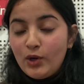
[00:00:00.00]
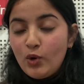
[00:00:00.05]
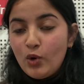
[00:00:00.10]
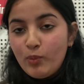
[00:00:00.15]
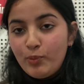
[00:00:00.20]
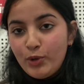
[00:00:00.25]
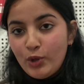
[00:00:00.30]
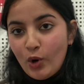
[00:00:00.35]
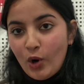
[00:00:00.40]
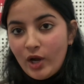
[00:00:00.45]
Hope
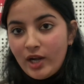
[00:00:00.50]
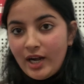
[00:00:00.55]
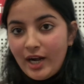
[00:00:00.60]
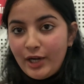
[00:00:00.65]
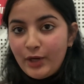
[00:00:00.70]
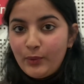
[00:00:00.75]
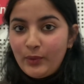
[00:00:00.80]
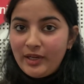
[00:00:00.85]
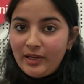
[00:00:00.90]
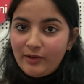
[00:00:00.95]
you all are
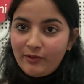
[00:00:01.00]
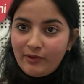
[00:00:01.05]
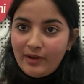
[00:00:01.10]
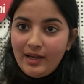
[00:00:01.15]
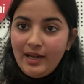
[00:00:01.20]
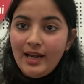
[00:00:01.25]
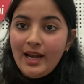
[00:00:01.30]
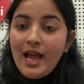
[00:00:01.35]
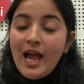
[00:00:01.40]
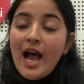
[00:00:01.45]
doing well.
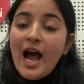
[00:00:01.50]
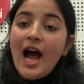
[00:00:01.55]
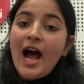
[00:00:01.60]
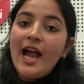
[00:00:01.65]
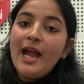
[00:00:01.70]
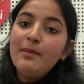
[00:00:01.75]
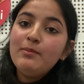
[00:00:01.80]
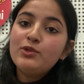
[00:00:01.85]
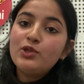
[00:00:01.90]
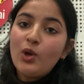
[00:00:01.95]
I
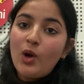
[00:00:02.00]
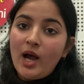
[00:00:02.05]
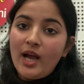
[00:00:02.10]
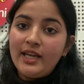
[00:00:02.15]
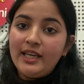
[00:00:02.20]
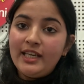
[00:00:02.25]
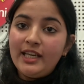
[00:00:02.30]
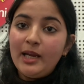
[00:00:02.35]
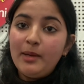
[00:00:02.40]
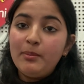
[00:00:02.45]
am
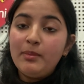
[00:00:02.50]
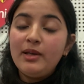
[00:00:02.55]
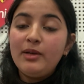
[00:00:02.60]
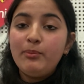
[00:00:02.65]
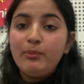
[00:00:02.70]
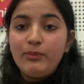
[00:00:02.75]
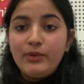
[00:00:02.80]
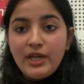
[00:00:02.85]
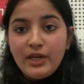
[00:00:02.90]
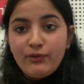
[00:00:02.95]
Sohani and will
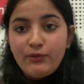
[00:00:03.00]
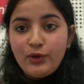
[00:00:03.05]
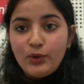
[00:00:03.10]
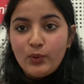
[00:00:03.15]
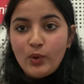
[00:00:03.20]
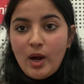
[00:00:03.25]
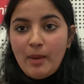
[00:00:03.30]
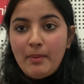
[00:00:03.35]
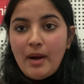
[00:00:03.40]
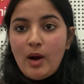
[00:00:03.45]
brief you
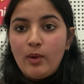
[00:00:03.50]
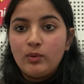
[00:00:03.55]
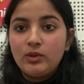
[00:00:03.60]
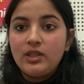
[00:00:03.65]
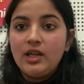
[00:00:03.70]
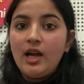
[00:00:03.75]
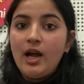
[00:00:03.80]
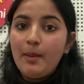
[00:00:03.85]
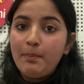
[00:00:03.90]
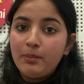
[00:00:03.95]
about
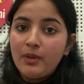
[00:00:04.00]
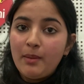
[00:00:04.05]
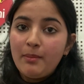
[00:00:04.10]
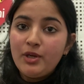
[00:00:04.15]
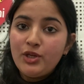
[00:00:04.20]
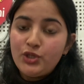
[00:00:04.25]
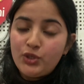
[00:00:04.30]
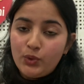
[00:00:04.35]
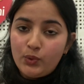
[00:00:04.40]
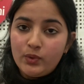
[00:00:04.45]
the upcoming
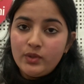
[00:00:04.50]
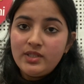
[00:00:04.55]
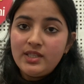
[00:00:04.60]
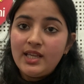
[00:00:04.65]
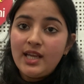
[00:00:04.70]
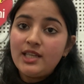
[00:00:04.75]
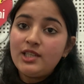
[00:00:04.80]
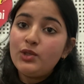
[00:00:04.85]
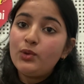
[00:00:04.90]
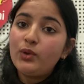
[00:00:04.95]
shows
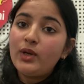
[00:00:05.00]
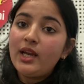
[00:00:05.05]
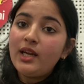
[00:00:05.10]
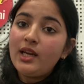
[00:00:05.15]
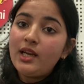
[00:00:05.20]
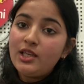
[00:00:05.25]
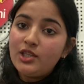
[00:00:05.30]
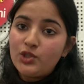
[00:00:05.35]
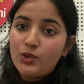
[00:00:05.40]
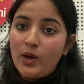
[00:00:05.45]
that you can
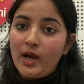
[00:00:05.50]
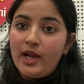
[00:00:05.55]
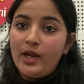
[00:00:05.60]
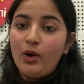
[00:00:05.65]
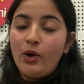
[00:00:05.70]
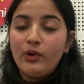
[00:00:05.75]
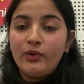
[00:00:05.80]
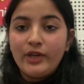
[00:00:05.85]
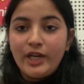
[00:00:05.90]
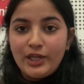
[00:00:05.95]
enjoy
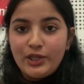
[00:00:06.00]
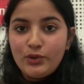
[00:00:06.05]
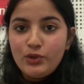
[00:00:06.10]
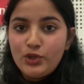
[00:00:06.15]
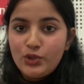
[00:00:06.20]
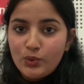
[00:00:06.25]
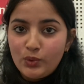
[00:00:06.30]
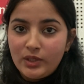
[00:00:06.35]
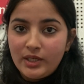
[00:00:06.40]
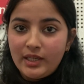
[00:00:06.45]
on Radio
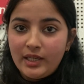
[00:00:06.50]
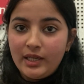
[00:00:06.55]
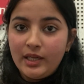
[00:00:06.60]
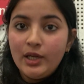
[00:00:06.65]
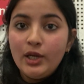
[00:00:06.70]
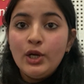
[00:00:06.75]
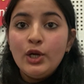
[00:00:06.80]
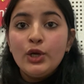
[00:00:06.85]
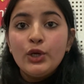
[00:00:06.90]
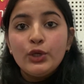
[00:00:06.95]
Shoolini.
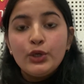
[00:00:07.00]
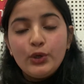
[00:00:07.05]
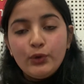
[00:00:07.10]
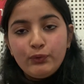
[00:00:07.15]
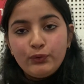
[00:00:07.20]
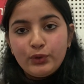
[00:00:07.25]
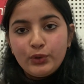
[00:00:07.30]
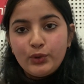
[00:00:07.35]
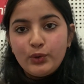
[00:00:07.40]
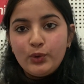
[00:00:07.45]

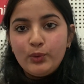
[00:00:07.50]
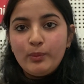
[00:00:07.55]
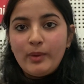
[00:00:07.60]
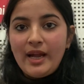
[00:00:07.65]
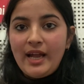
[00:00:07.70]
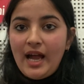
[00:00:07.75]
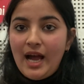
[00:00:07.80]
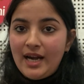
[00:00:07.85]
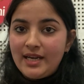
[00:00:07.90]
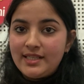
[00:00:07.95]
Guftgu by
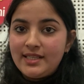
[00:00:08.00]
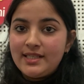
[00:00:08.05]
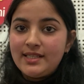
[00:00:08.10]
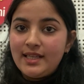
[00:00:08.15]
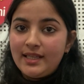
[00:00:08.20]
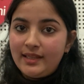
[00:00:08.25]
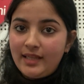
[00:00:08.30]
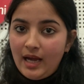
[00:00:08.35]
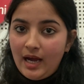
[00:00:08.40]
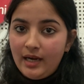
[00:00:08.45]

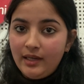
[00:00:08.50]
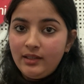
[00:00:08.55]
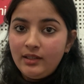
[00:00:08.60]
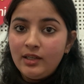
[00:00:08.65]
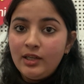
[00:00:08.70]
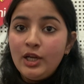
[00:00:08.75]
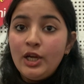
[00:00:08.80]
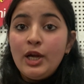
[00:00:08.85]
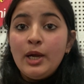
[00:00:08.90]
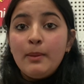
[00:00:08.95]
RJ Siddharth,
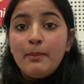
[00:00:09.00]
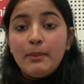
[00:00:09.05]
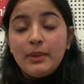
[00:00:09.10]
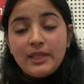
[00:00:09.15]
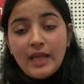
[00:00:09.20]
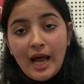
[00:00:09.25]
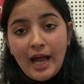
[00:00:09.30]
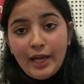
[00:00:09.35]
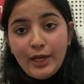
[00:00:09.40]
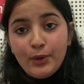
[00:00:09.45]

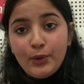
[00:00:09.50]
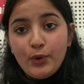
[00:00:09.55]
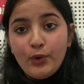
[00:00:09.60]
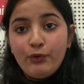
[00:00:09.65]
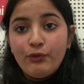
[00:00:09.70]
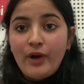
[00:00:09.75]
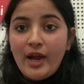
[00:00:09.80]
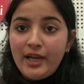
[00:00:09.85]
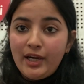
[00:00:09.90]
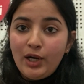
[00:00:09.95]
Badhai Ho
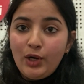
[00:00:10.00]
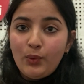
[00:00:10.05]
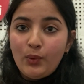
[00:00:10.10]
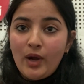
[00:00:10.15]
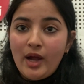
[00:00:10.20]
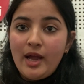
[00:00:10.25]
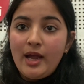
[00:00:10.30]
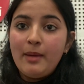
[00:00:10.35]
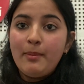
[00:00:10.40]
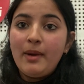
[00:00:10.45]
Viral
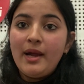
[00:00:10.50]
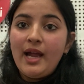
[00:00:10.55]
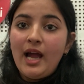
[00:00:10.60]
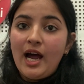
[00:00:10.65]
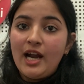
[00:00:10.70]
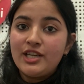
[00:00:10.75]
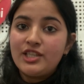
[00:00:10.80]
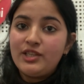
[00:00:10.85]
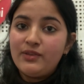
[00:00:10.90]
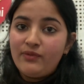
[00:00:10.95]
Hua Hai by
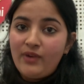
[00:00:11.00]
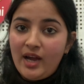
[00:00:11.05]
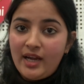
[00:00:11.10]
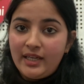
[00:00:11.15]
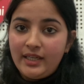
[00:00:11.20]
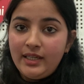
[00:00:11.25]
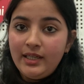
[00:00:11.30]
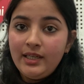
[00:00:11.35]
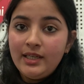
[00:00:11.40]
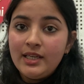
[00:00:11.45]
RJ
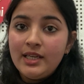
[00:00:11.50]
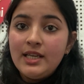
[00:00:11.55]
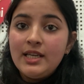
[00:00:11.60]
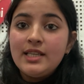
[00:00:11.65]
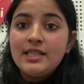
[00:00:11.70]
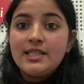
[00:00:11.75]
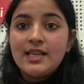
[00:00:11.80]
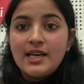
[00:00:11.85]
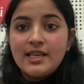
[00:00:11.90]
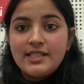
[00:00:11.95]
Vani,
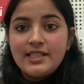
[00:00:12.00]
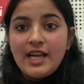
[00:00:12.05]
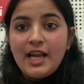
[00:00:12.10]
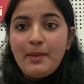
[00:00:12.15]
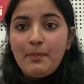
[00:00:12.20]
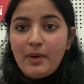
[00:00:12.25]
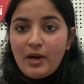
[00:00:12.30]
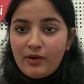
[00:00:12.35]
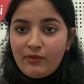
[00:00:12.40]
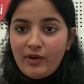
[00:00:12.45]
Charchai
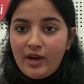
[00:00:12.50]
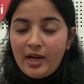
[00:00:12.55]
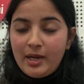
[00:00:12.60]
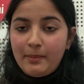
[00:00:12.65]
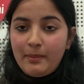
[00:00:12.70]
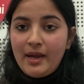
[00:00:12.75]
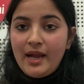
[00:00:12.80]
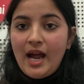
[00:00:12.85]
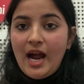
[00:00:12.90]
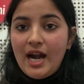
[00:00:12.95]
Pakwan
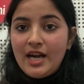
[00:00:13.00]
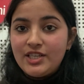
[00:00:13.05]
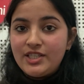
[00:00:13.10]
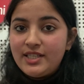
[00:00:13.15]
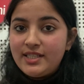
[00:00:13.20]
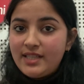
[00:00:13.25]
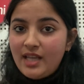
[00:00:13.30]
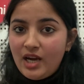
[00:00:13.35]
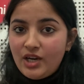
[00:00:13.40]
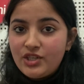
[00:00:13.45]
by RJ
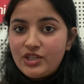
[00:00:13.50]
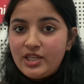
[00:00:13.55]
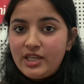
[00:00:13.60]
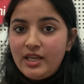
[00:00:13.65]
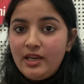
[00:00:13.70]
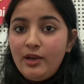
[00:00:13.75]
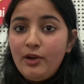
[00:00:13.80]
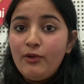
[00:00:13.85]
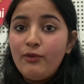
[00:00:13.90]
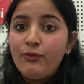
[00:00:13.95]

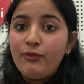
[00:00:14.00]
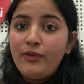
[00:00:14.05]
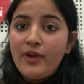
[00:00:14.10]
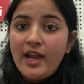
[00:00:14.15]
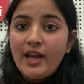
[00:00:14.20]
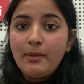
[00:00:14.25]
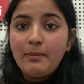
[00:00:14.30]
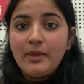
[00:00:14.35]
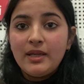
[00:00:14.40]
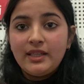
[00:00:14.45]
Sakshi,
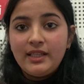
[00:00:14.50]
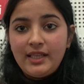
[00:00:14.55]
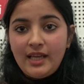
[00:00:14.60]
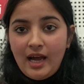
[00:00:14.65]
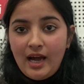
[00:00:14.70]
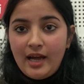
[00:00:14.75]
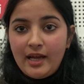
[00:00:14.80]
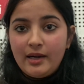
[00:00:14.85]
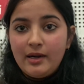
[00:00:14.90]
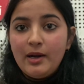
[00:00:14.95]
Fake Mat
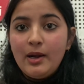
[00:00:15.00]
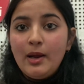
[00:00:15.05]
Yaar